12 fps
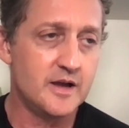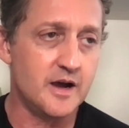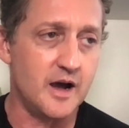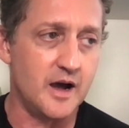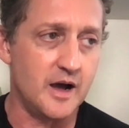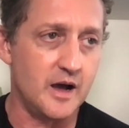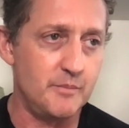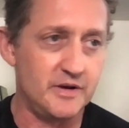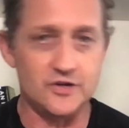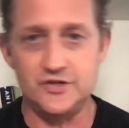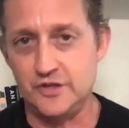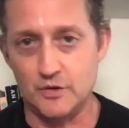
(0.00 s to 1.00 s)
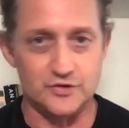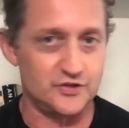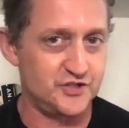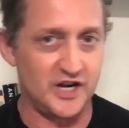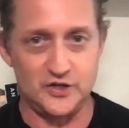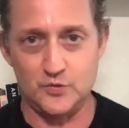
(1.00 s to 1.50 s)
uh, because there
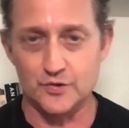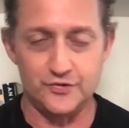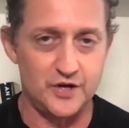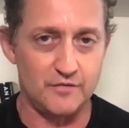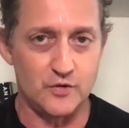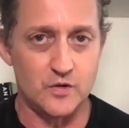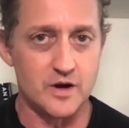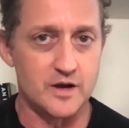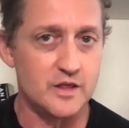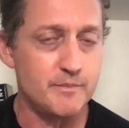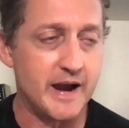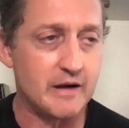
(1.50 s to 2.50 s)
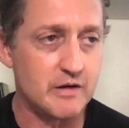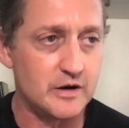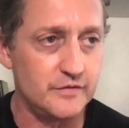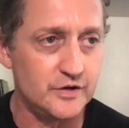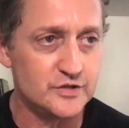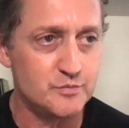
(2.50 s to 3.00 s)
was sexual stuff going on in the
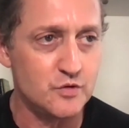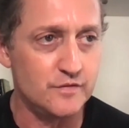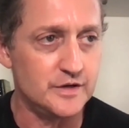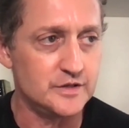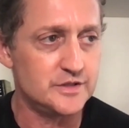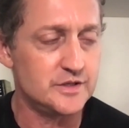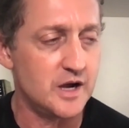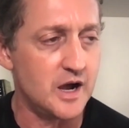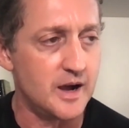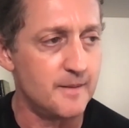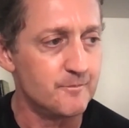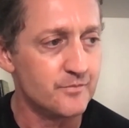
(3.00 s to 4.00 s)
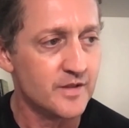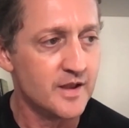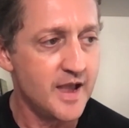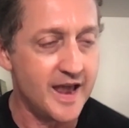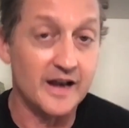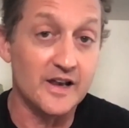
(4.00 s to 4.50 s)
background of his movies. Um,
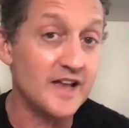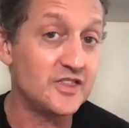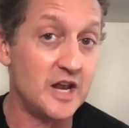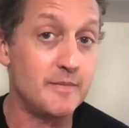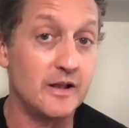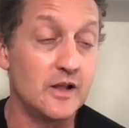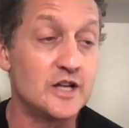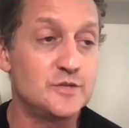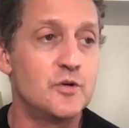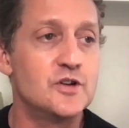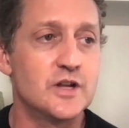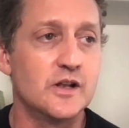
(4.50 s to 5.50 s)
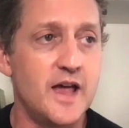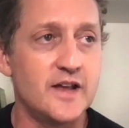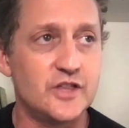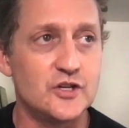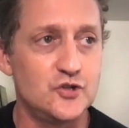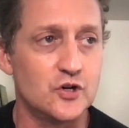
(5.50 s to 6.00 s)
and I like that about Lost Boys. I
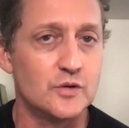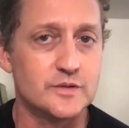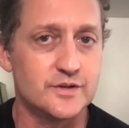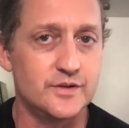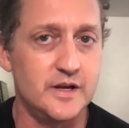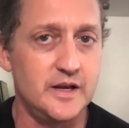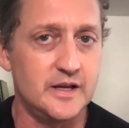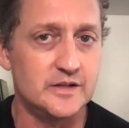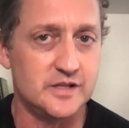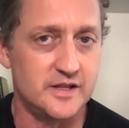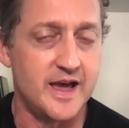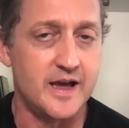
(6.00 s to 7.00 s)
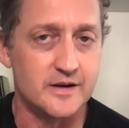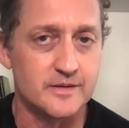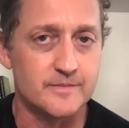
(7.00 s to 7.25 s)
like that Joel was leaning into that.